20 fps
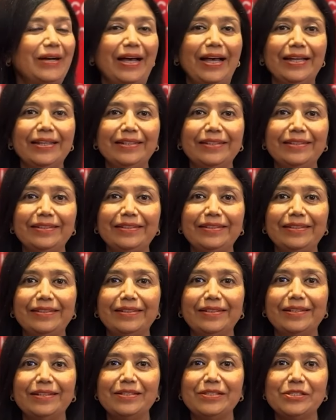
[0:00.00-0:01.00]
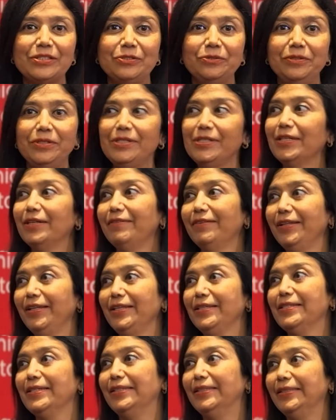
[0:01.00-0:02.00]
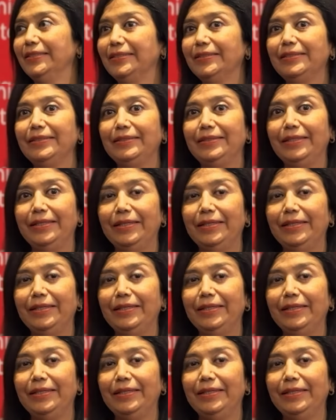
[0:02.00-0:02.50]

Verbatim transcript: Agnel, uh, students are very excited.